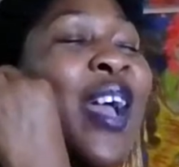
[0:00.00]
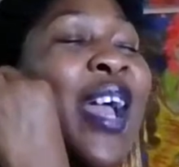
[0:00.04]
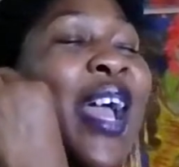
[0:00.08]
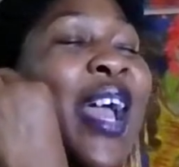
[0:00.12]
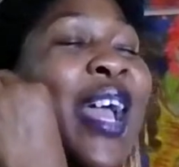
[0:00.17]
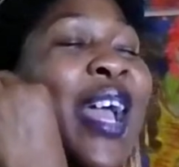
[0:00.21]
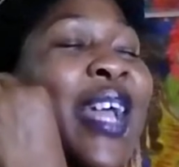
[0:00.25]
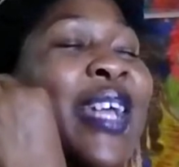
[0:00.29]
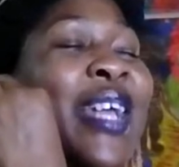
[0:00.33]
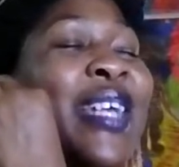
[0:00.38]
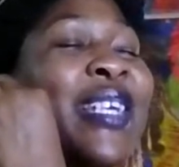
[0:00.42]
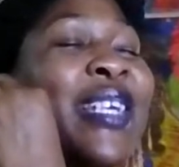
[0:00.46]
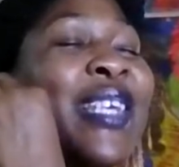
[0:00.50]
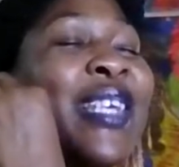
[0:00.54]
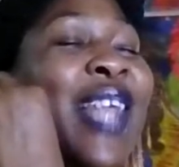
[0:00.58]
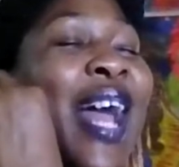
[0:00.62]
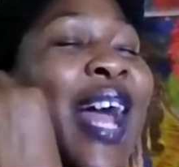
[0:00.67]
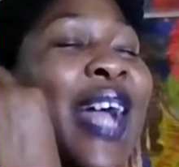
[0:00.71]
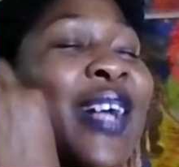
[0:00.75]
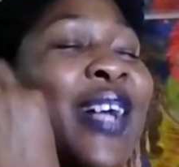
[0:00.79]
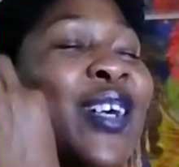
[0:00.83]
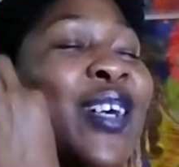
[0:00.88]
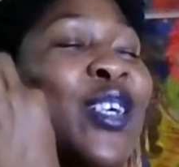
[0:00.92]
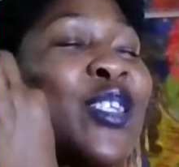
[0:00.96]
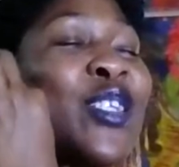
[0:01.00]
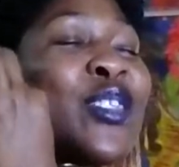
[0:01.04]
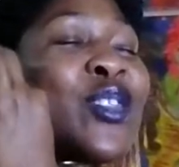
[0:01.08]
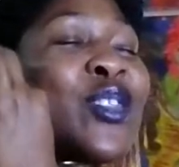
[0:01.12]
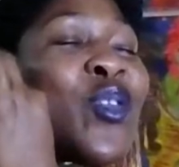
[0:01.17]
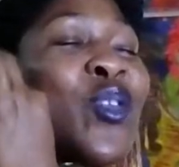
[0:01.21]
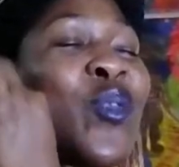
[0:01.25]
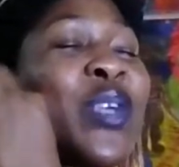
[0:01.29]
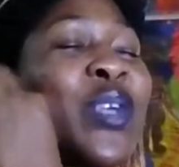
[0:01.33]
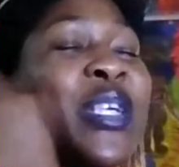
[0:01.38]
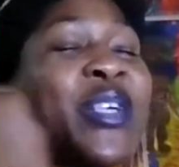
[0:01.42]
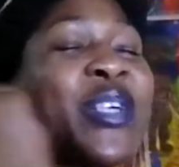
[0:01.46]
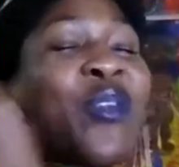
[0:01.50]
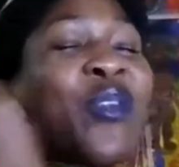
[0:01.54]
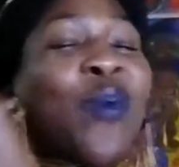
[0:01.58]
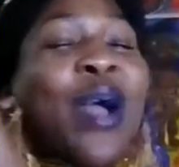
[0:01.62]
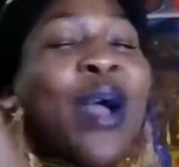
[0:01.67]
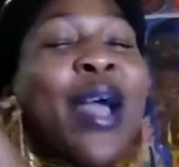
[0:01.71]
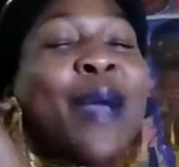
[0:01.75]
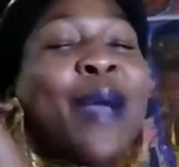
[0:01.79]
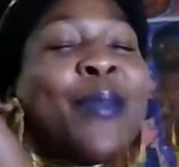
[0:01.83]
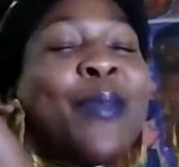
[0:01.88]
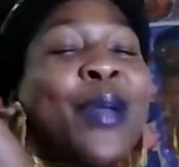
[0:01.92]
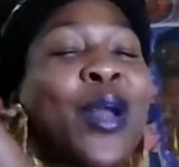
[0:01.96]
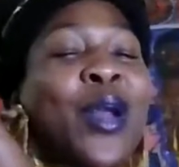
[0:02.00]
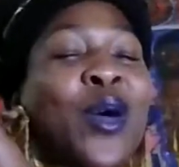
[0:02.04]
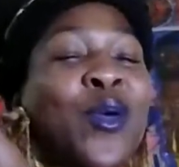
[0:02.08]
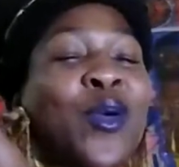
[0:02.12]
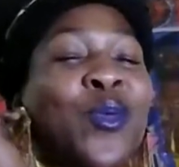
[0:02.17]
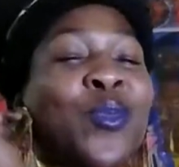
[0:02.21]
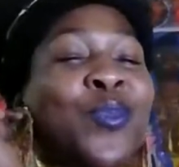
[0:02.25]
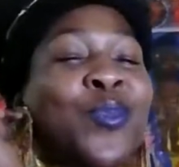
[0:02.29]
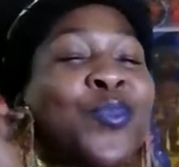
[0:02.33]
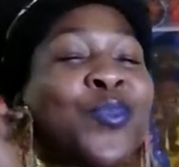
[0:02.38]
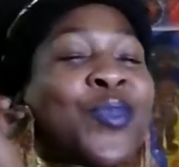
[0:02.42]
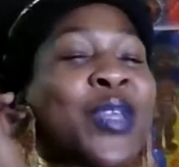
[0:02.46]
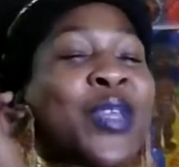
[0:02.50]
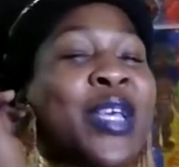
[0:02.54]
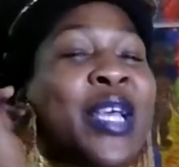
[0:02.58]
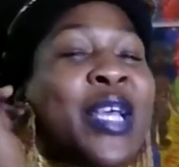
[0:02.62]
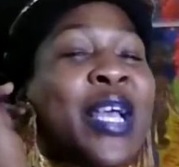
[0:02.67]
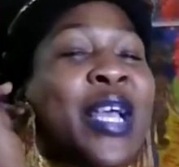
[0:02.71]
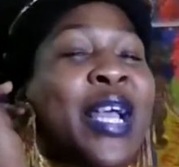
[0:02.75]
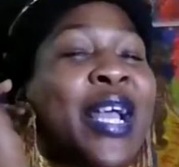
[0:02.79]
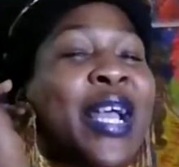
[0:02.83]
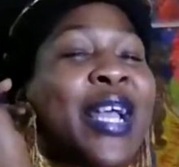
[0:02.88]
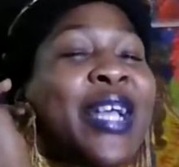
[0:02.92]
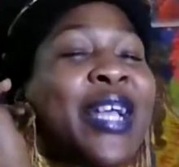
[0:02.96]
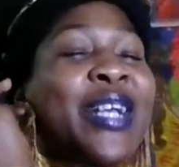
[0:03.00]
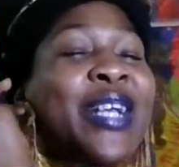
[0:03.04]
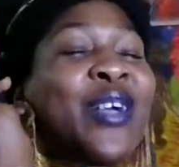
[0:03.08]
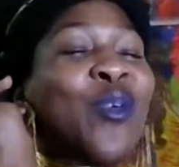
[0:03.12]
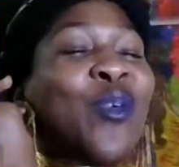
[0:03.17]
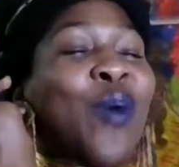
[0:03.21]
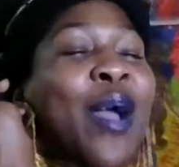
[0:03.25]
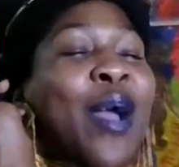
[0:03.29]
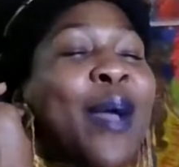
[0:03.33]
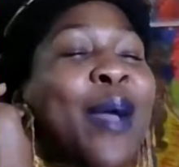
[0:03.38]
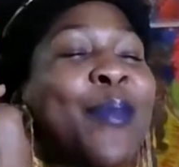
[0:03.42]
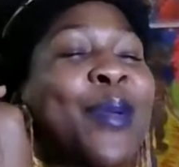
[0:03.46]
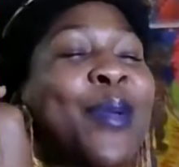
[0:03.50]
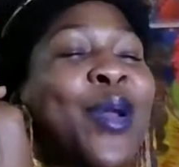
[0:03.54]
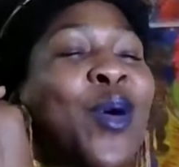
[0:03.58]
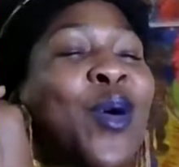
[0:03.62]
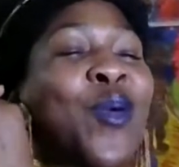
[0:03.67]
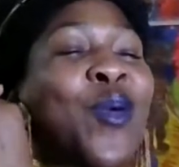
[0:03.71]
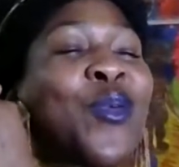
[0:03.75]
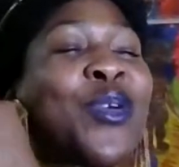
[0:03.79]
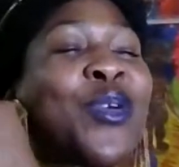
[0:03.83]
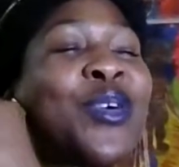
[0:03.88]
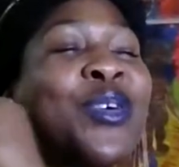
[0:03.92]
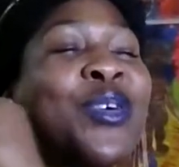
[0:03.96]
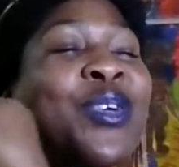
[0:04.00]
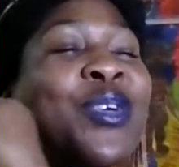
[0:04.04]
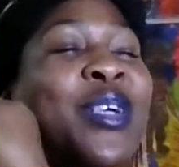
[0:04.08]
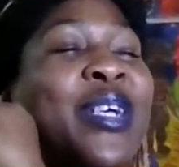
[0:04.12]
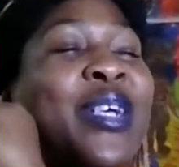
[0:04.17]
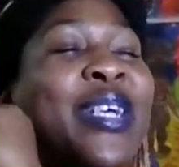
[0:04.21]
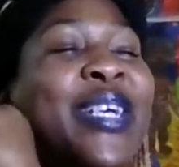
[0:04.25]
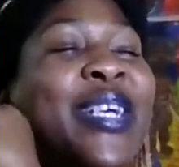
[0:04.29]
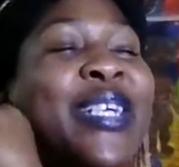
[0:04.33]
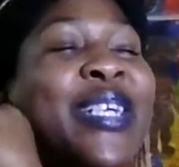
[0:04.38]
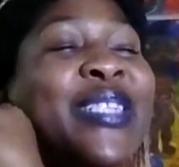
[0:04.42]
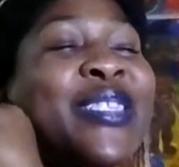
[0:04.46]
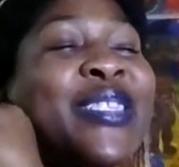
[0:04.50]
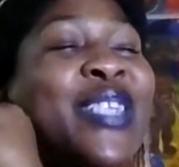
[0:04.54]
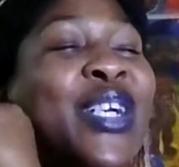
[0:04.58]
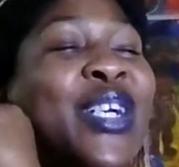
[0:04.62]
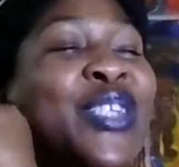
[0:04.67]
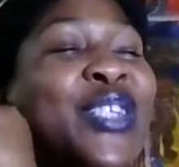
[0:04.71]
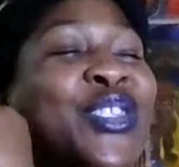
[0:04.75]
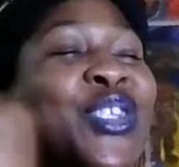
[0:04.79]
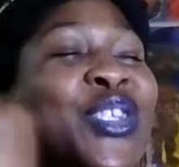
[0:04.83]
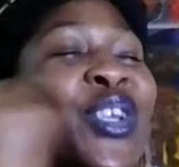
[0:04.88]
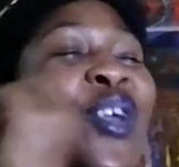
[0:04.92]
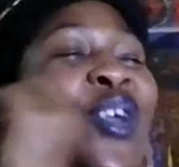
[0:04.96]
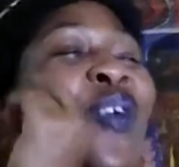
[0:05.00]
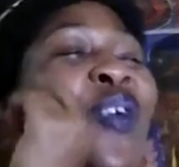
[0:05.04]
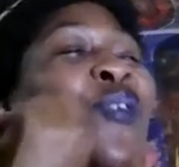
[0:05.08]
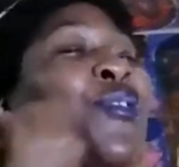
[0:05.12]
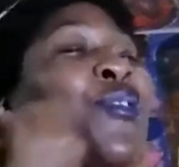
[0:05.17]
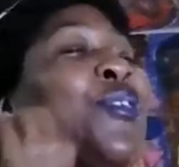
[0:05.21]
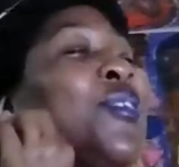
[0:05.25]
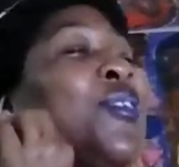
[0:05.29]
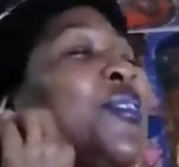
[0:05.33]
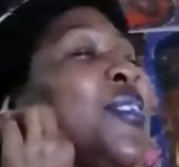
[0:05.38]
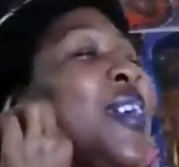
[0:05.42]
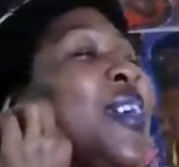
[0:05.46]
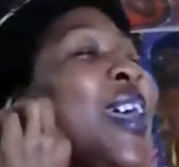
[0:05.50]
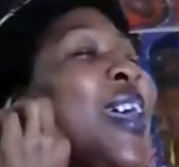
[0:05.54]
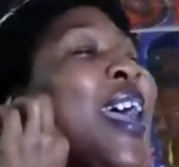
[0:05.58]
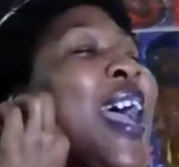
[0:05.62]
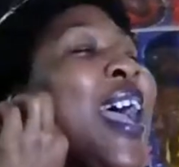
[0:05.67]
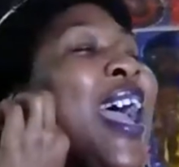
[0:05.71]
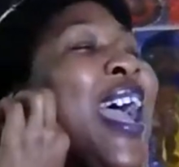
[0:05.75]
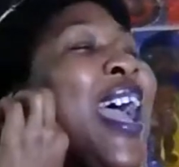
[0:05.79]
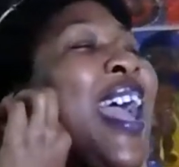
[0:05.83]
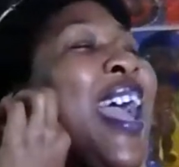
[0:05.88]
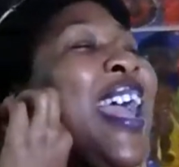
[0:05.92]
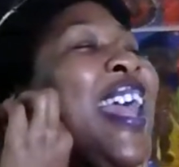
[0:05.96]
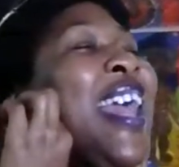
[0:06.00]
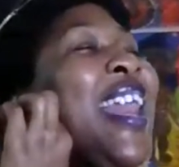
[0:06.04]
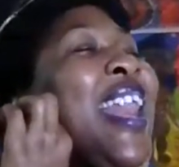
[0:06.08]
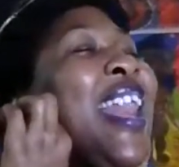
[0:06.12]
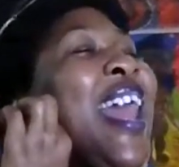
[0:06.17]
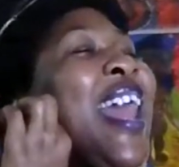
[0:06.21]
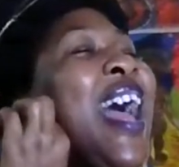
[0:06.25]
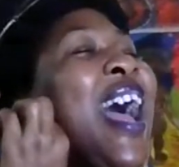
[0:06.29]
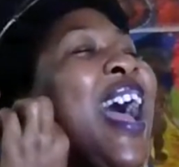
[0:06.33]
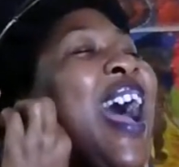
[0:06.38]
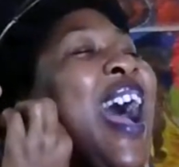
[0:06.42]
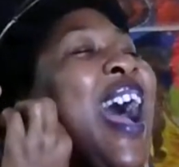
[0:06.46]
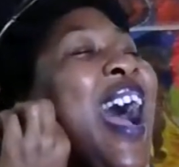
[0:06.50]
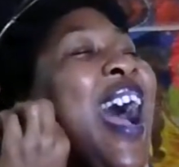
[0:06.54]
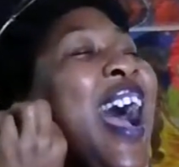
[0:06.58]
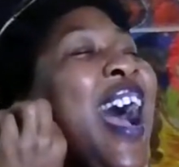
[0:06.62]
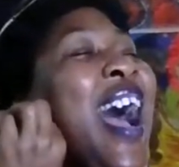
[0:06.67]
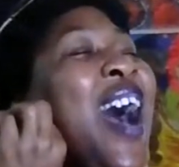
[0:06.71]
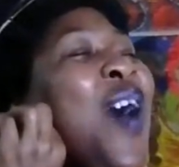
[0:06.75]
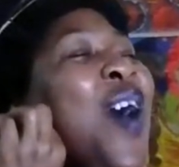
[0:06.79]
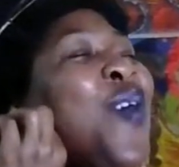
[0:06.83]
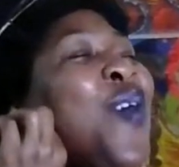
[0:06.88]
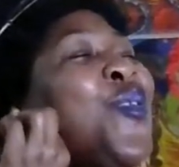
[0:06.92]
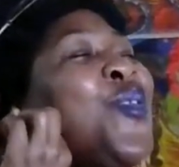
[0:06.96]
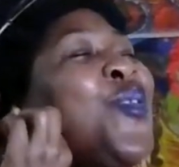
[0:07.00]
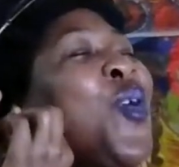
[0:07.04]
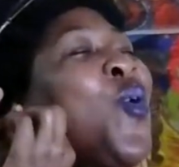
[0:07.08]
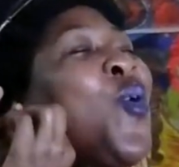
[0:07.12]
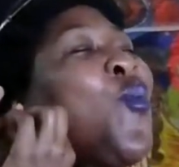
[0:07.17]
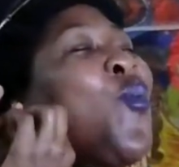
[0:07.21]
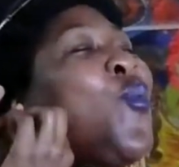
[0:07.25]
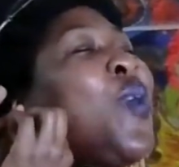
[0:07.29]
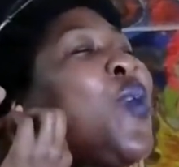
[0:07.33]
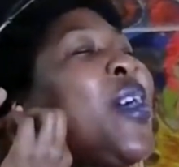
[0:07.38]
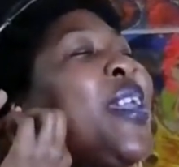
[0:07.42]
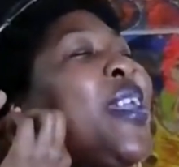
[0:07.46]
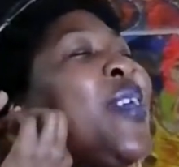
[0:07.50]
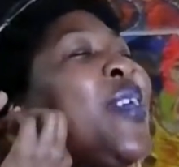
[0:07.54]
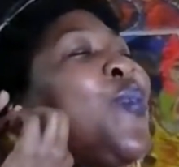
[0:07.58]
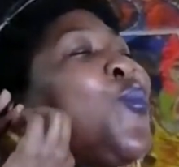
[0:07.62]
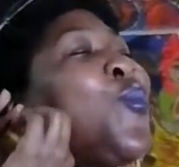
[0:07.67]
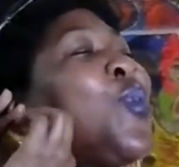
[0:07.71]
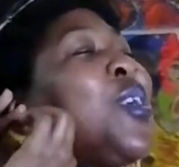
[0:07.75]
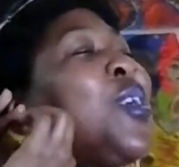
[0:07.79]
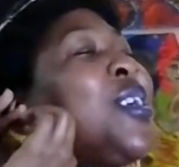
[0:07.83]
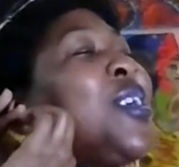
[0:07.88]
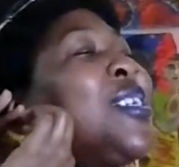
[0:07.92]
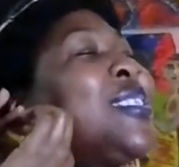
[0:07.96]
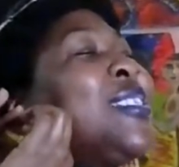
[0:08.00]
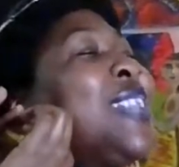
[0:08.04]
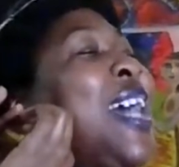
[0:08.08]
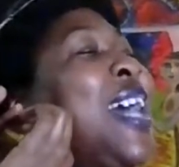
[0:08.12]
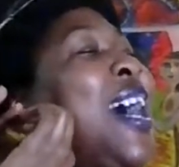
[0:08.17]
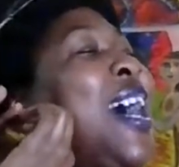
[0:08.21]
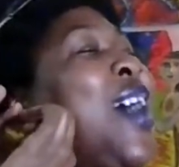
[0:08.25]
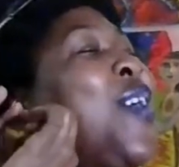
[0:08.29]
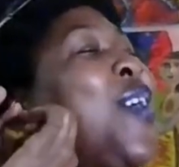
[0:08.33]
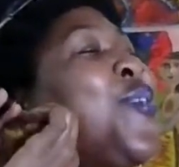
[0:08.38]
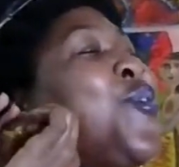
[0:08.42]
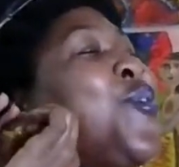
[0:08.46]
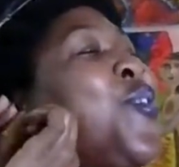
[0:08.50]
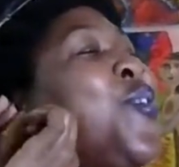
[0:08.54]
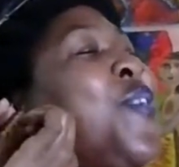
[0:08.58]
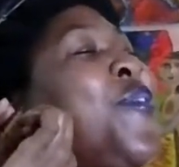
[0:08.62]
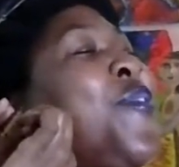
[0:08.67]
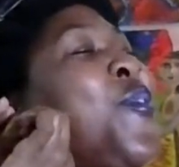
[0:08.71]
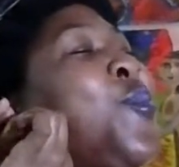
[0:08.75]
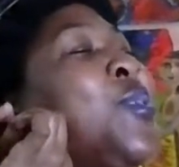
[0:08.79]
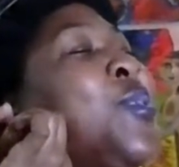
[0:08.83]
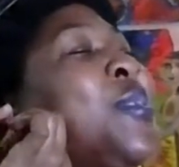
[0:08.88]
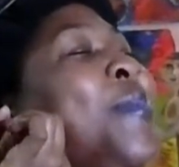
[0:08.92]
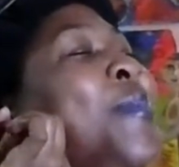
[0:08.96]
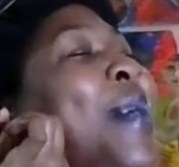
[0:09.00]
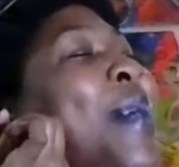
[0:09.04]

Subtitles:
he like her, so he grabbing on her, he touching on her. And I don't know what it was. I don't know if it was my